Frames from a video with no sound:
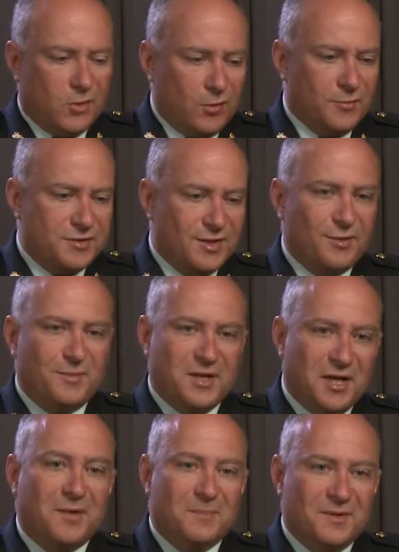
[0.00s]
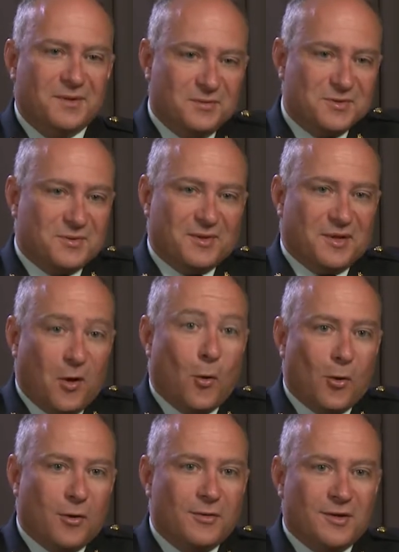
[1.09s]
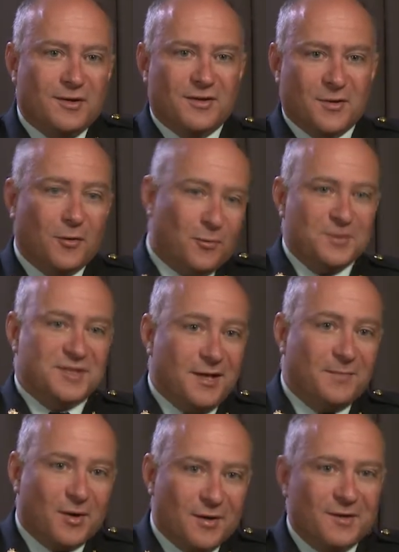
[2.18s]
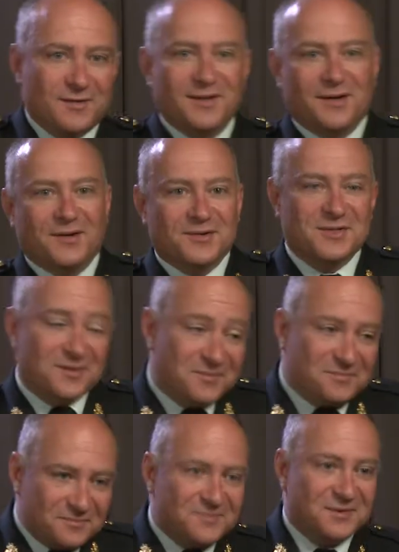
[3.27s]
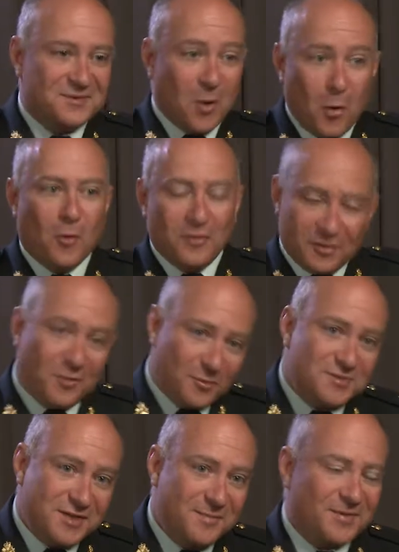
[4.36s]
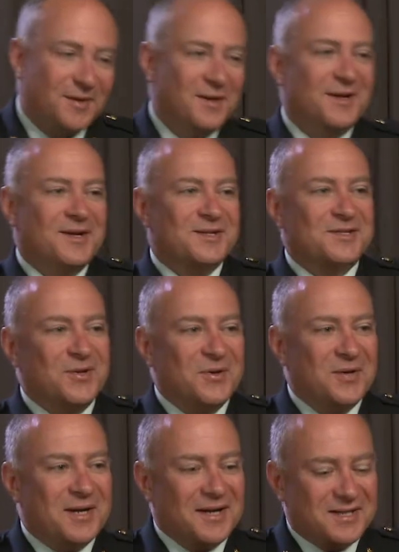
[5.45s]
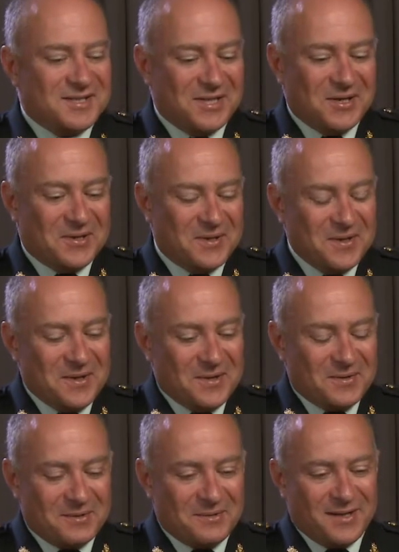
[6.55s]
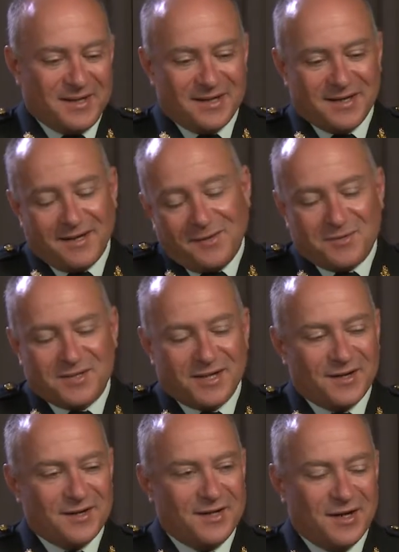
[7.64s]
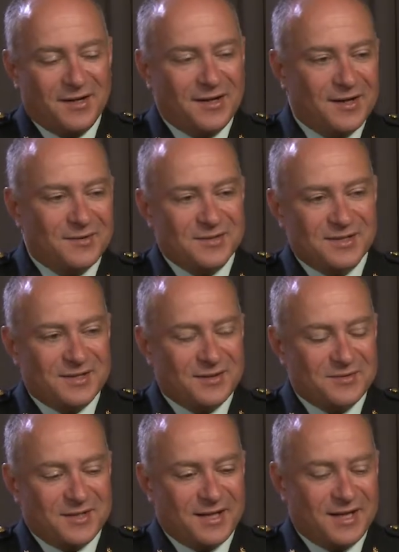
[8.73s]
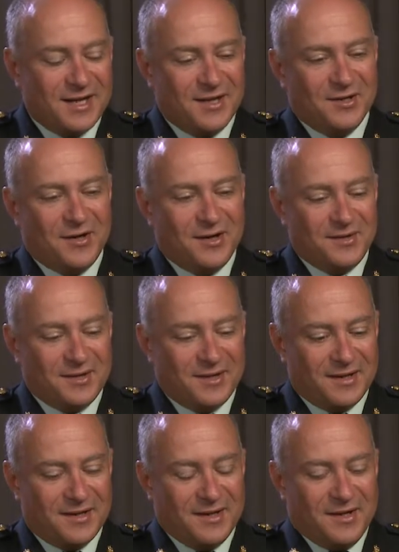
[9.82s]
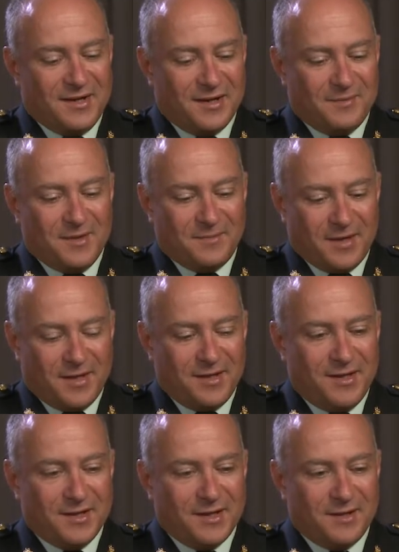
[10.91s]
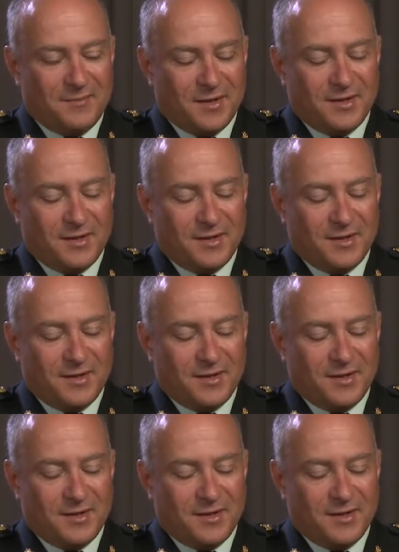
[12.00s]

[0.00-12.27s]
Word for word: hole was a little bit deep. It was really a hole. The hole was deeper, you know, so a hole, and the hole was deeper. So so I'm like, and I was kind of young, and I was getting egged on a bit by the